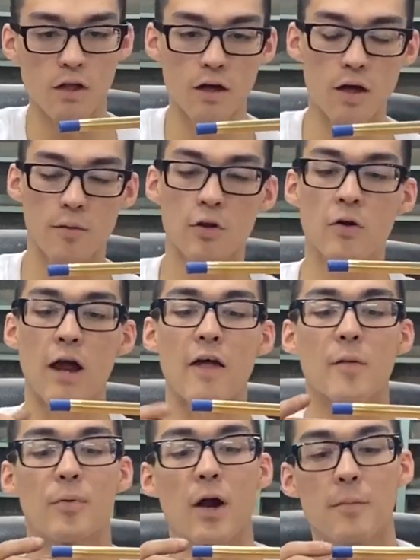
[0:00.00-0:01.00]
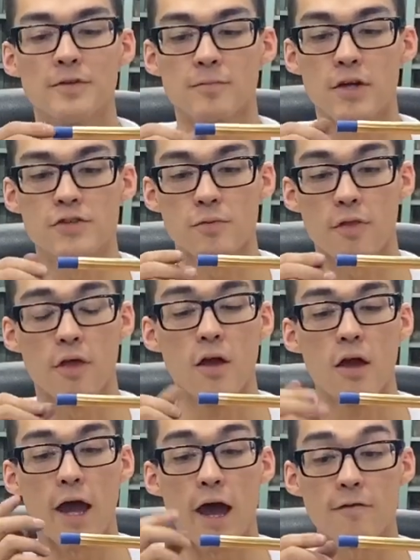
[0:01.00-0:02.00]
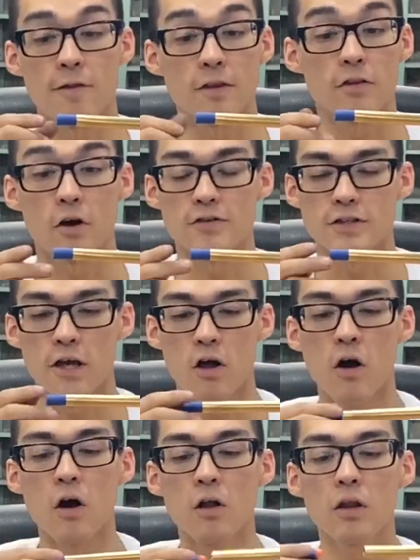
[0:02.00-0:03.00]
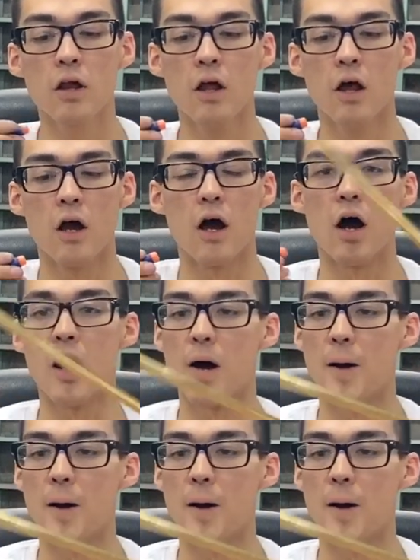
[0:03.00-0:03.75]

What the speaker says: You don't have a problem as much with half length darts at all.